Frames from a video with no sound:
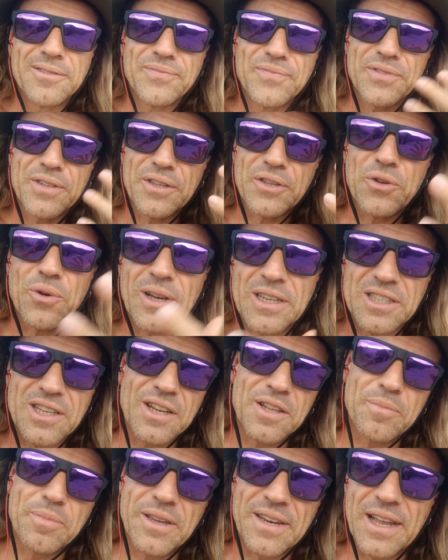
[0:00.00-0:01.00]
you are
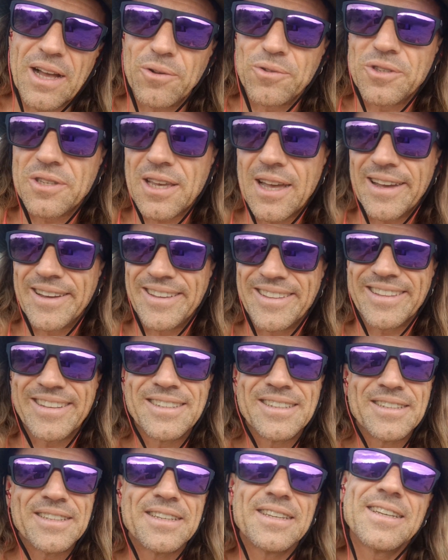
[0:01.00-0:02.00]
sleeping outside,
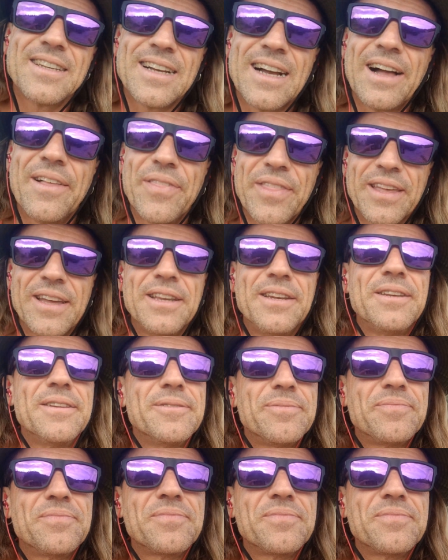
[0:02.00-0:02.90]
and then